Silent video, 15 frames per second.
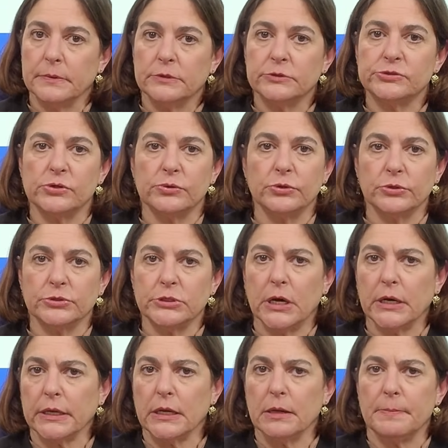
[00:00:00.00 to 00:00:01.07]
So you're
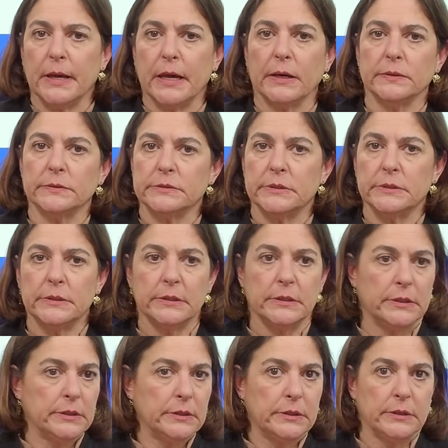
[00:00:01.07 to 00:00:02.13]
talking about
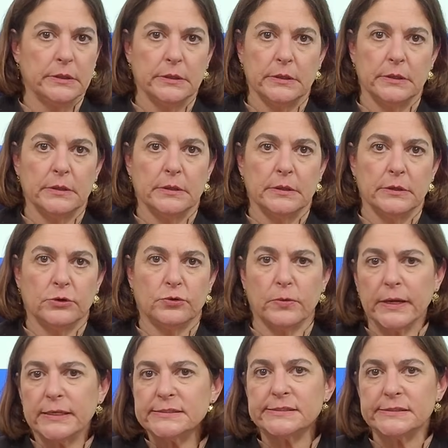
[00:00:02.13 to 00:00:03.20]

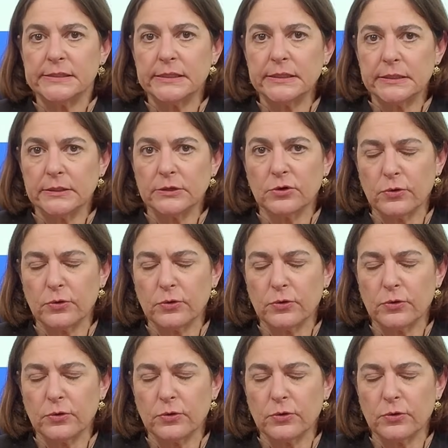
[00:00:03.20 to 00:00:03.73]
crazy